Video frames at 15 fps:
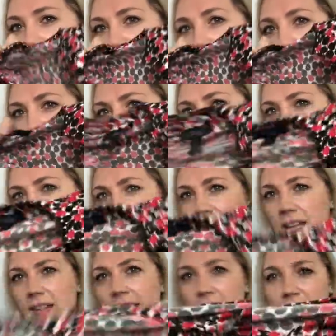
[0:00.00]
polka
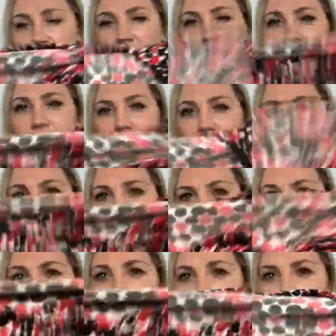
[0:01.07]
dot, like very
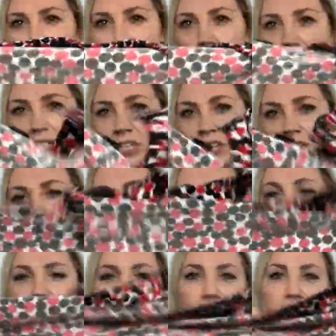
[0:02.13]
stretchy material. I
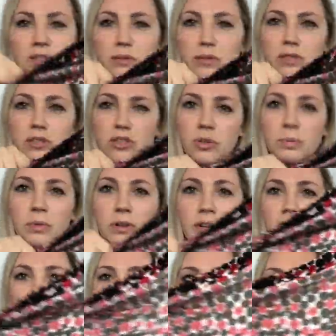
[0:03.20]
feel like this was super
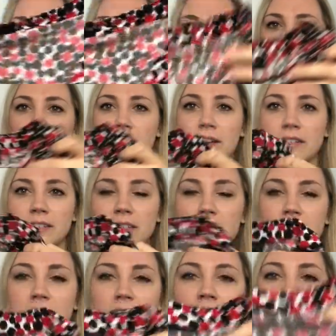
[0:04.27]
in in the
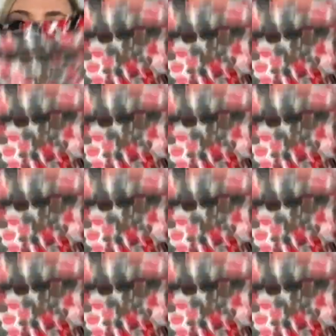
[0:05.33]
2000s.